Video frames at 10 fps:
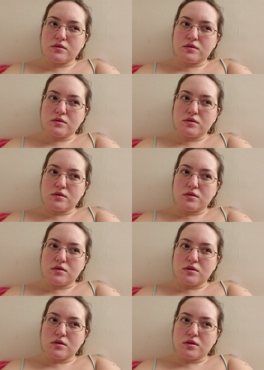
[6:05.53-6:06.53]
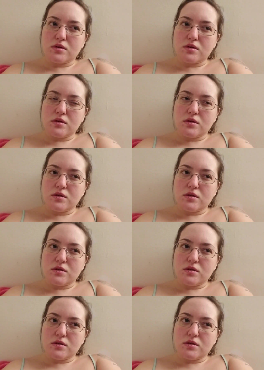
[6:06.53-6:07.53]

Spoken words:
[no speech]